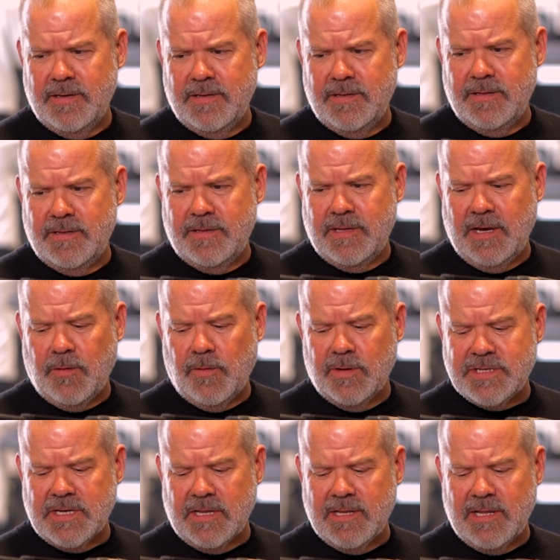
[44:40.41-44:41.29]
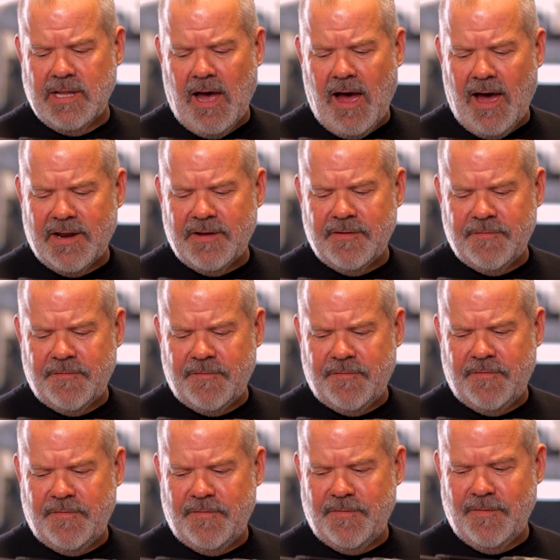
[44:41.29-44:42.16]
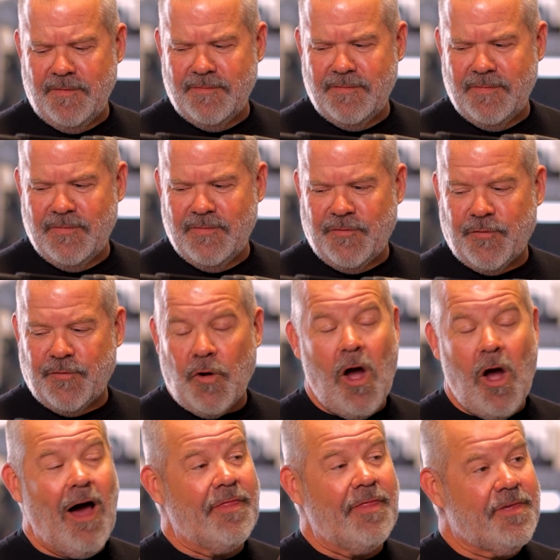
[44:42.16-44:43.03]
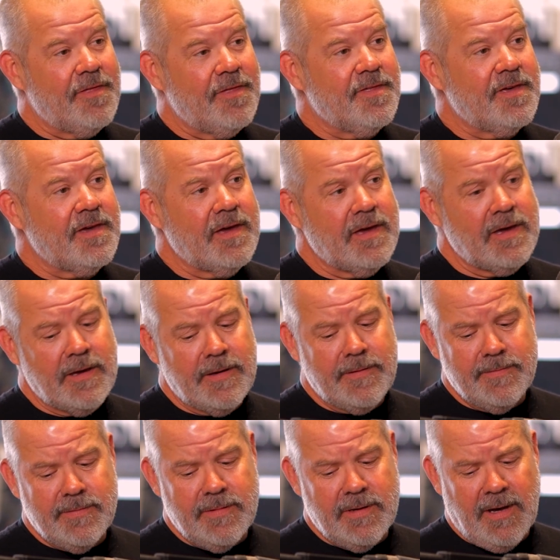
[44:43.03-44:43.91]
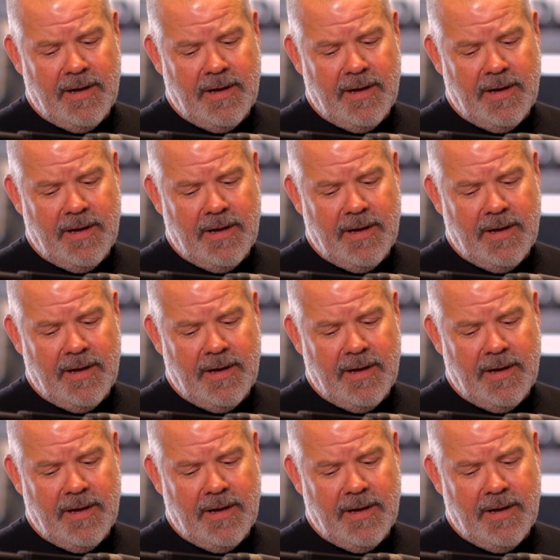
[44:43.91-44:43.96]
there was a lot of froth in the